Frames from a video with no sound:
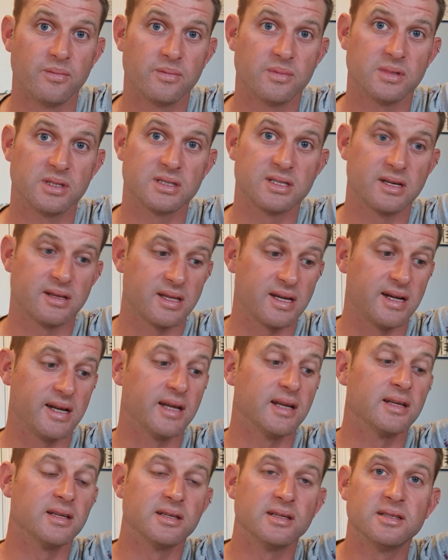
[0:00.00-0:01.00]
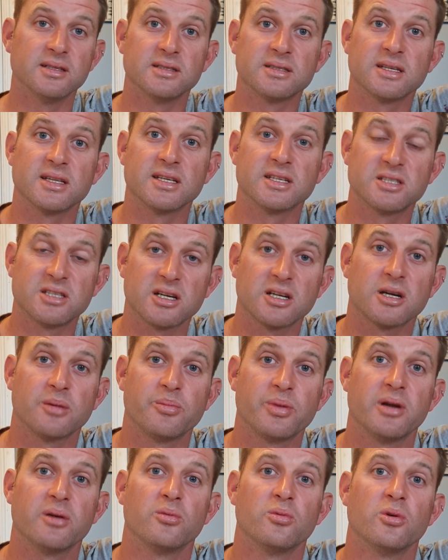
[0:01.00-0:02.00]
so they suck a
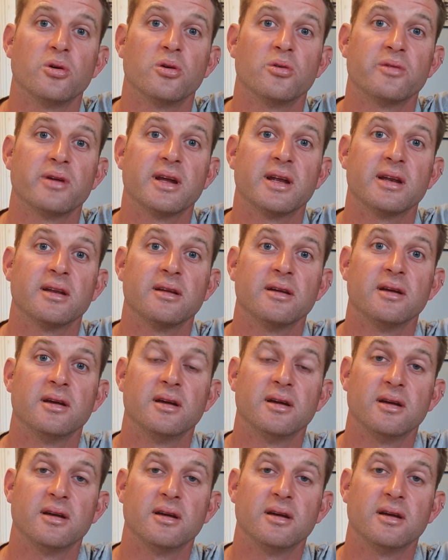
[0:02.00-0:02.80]
bit of water in